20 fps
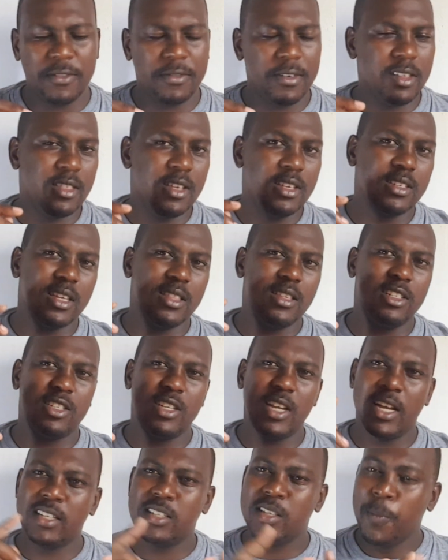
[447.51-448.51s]
And these are the
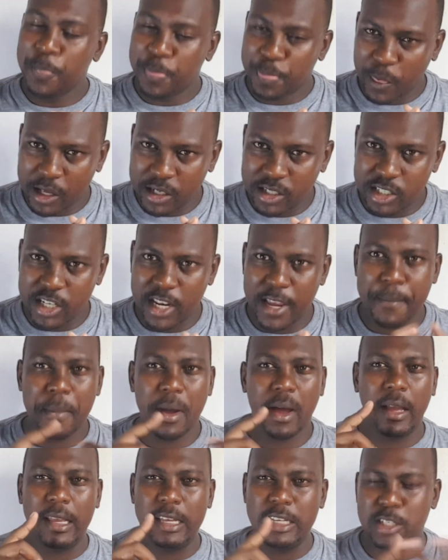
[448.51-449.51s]
tracks
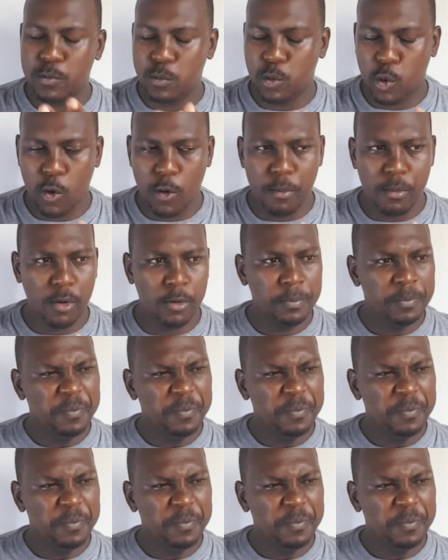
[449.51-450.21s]
Njema and Murombo.